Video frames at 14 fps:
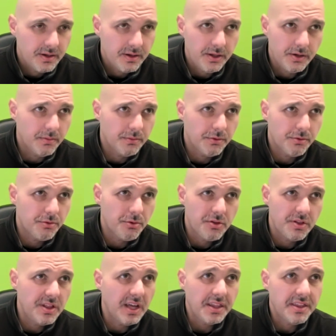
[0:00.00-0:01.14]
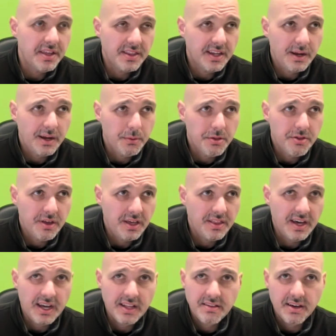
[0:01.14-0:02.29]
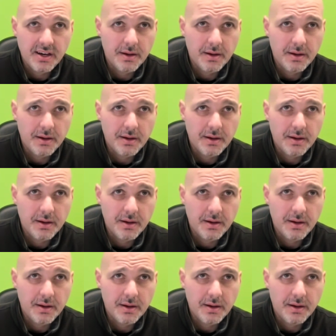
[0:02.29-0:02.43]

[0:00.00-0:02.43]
There's nothing that I would say that,